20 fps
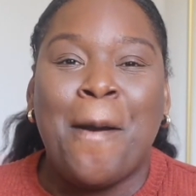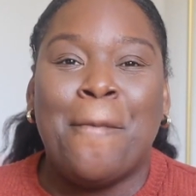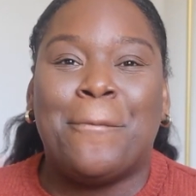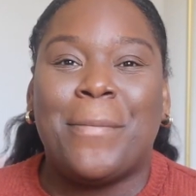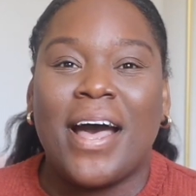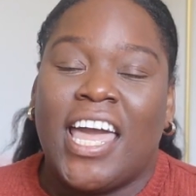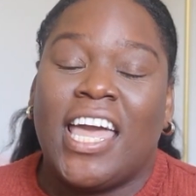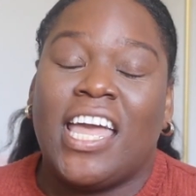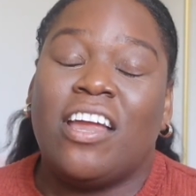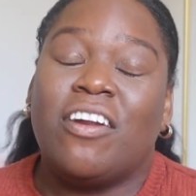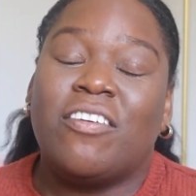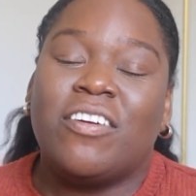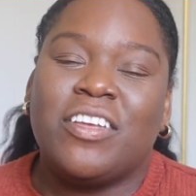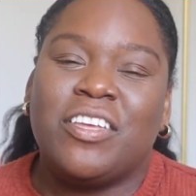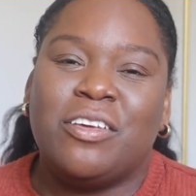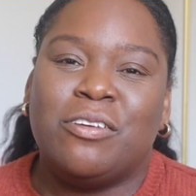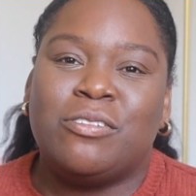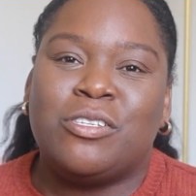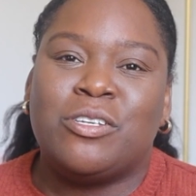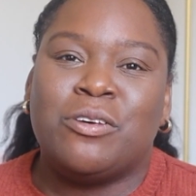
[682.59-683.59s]
But here on
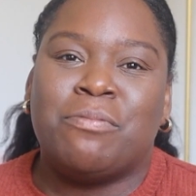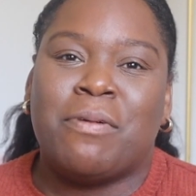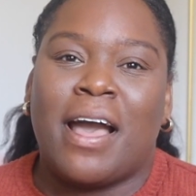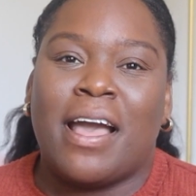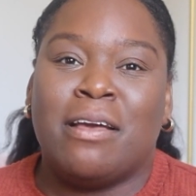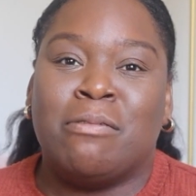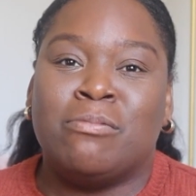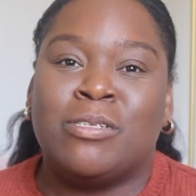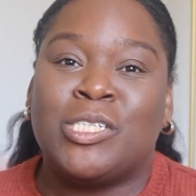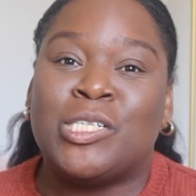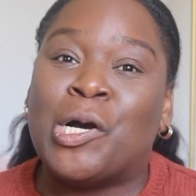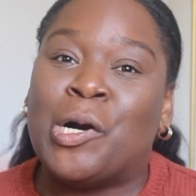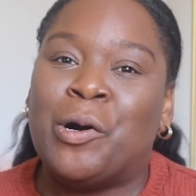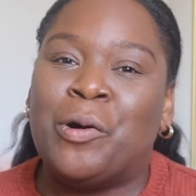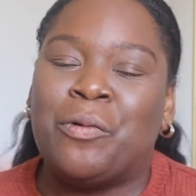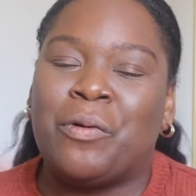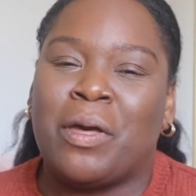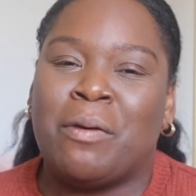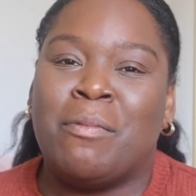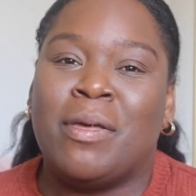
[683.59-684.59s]
YouTube, I am
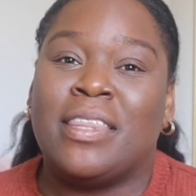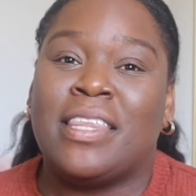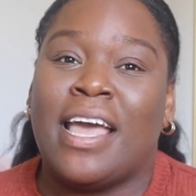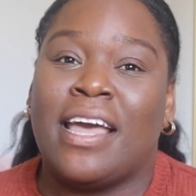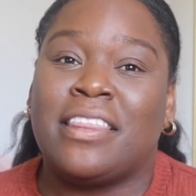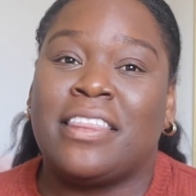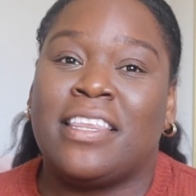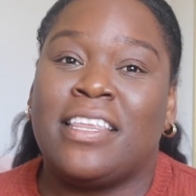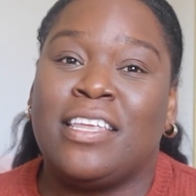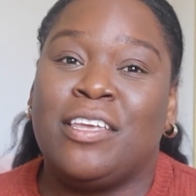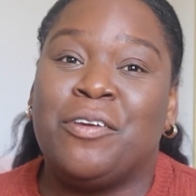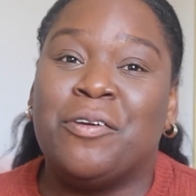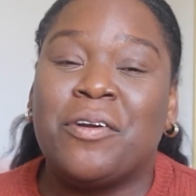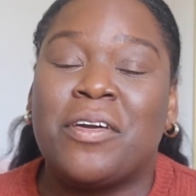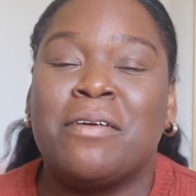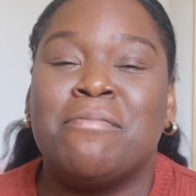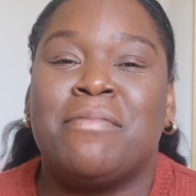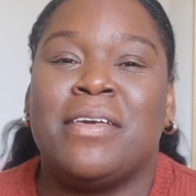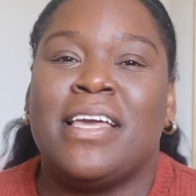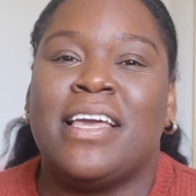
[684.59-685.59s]
showing women that you
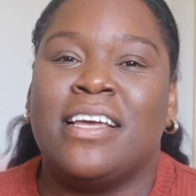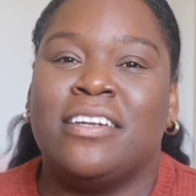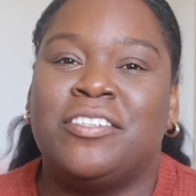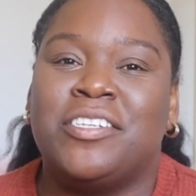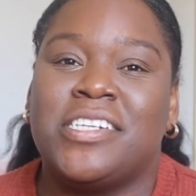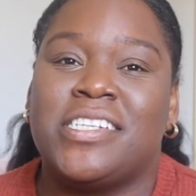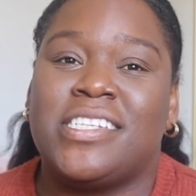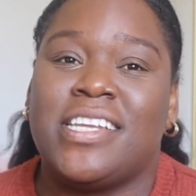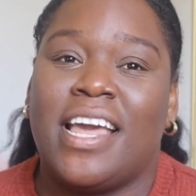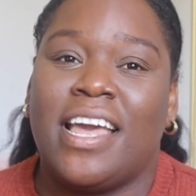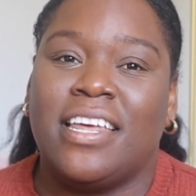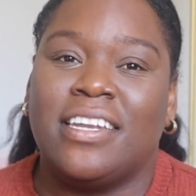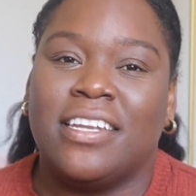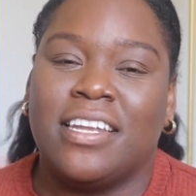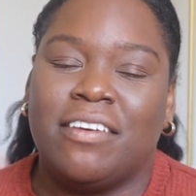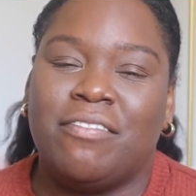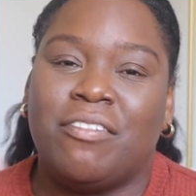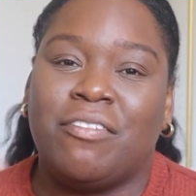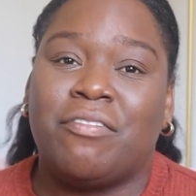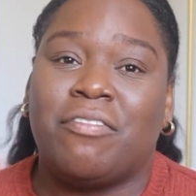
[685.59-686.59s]
can be interested in
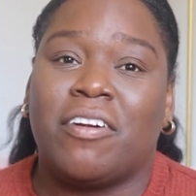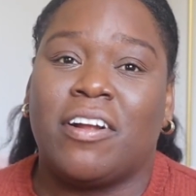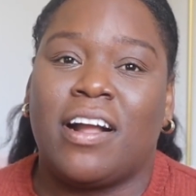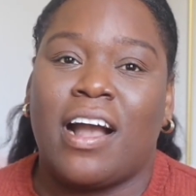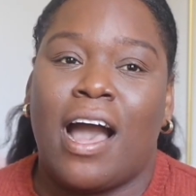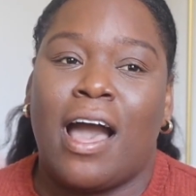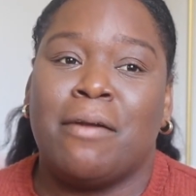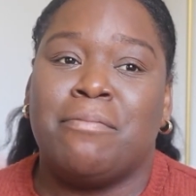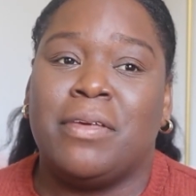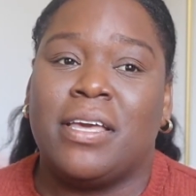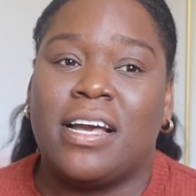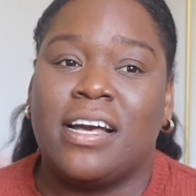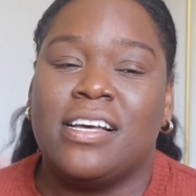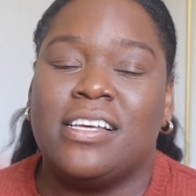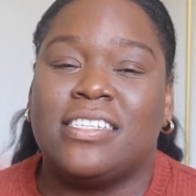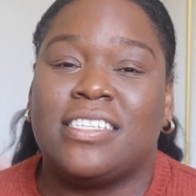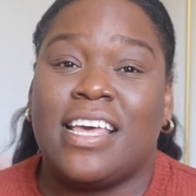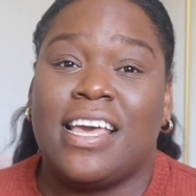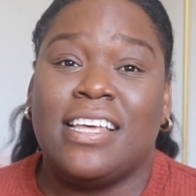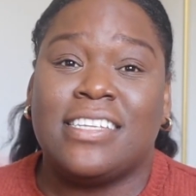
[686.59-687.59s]
living for God,
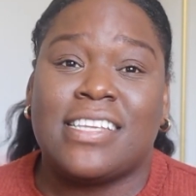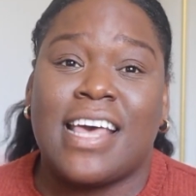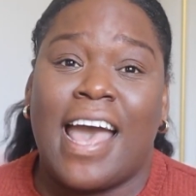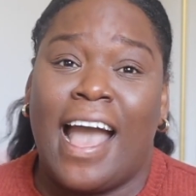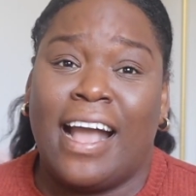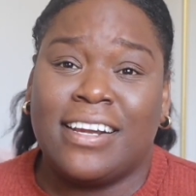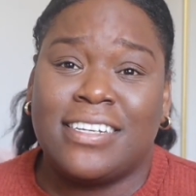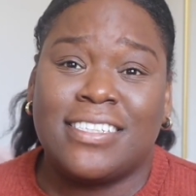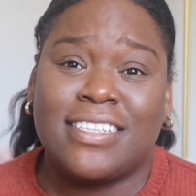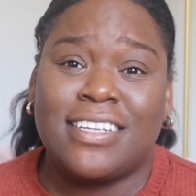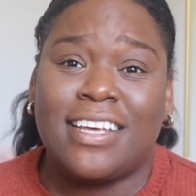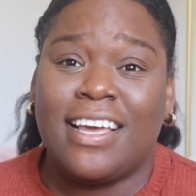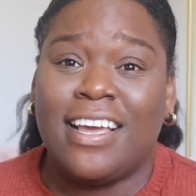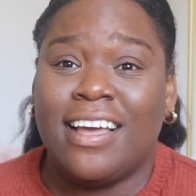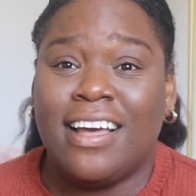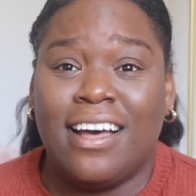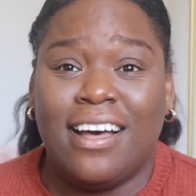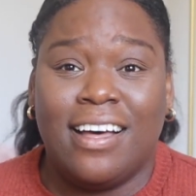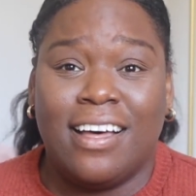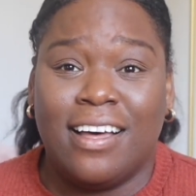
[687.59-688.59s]
because it's
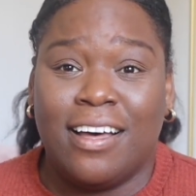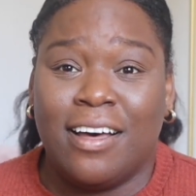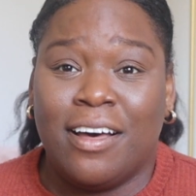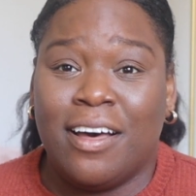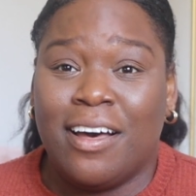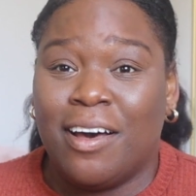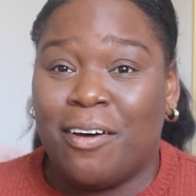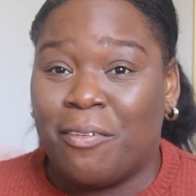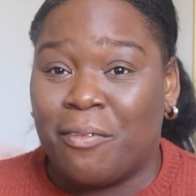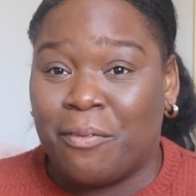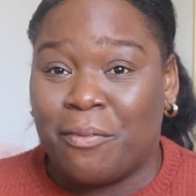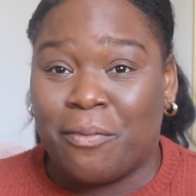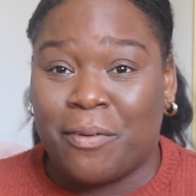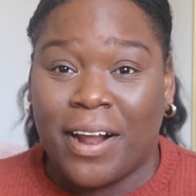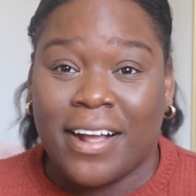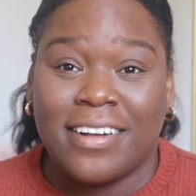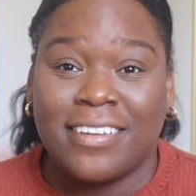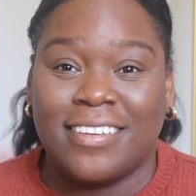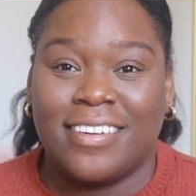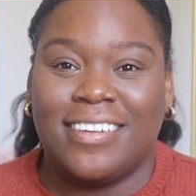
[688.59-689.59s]
actually a
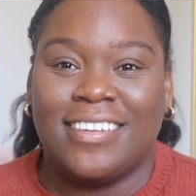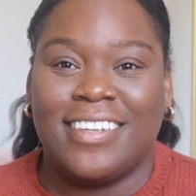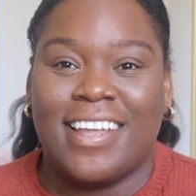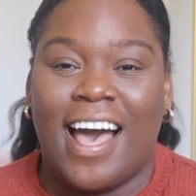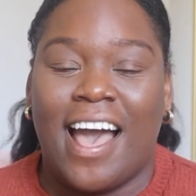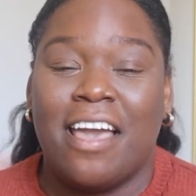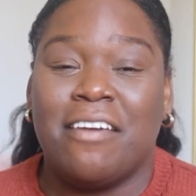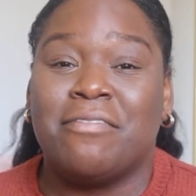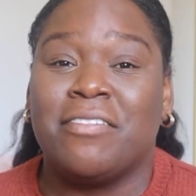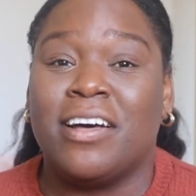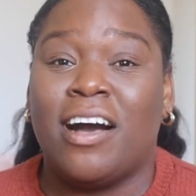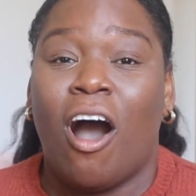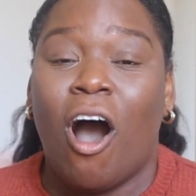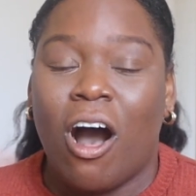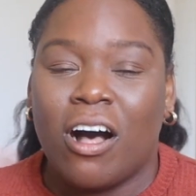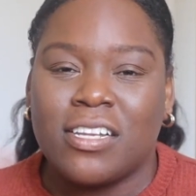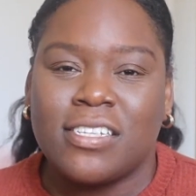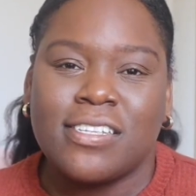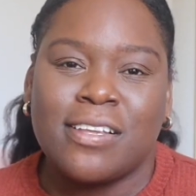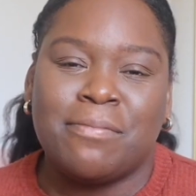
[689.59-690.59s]
regular life, an
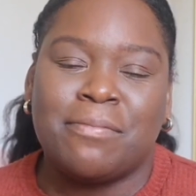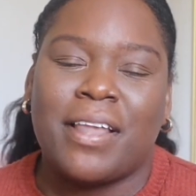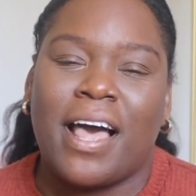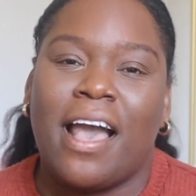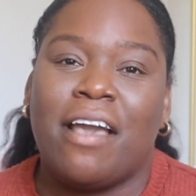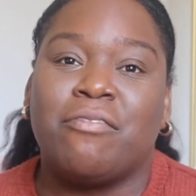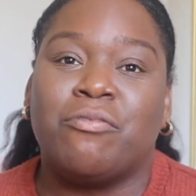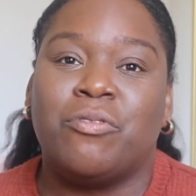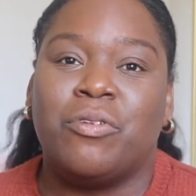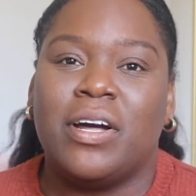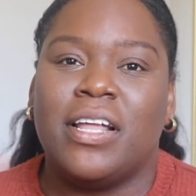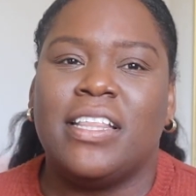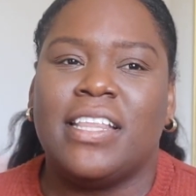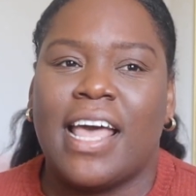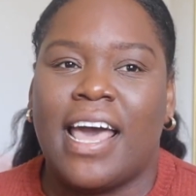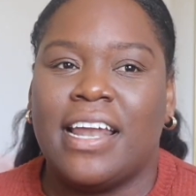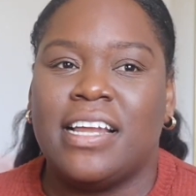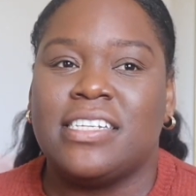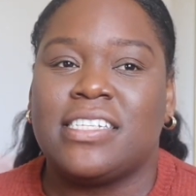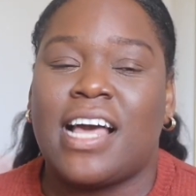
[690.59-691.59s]
awesome life, one
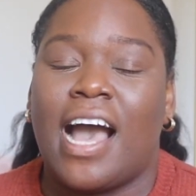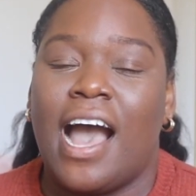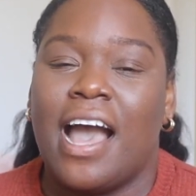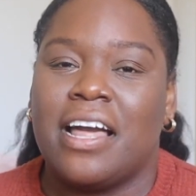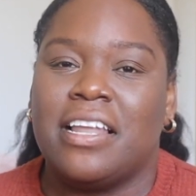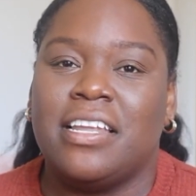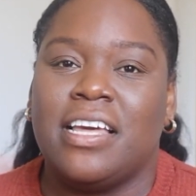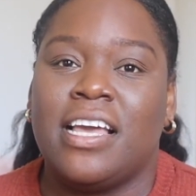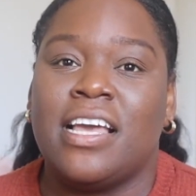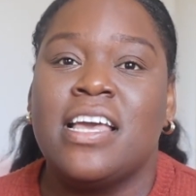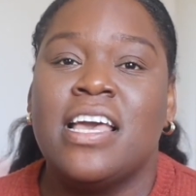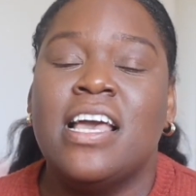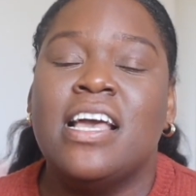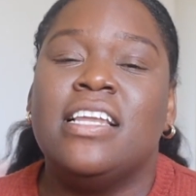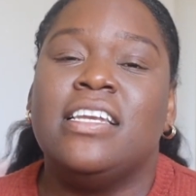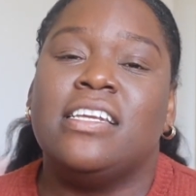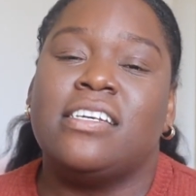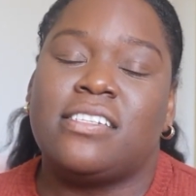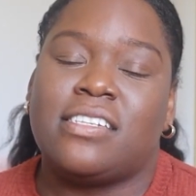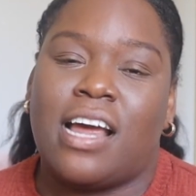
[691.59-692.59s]
that is highly
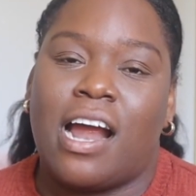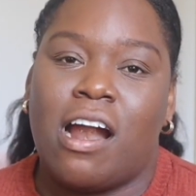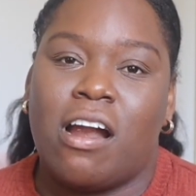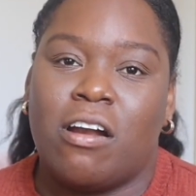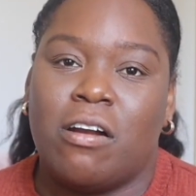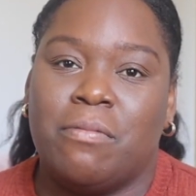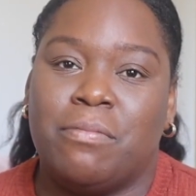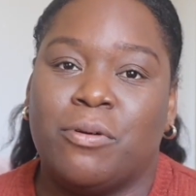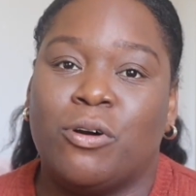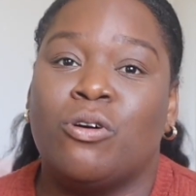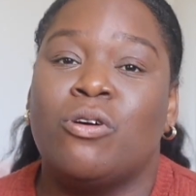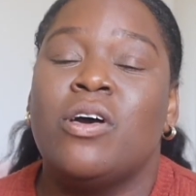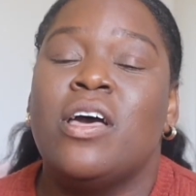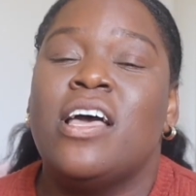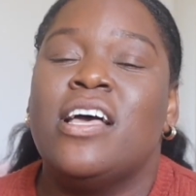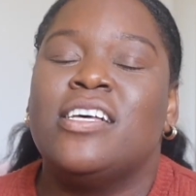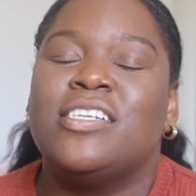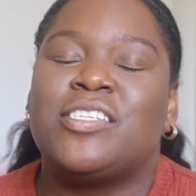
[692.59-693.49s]
desirable.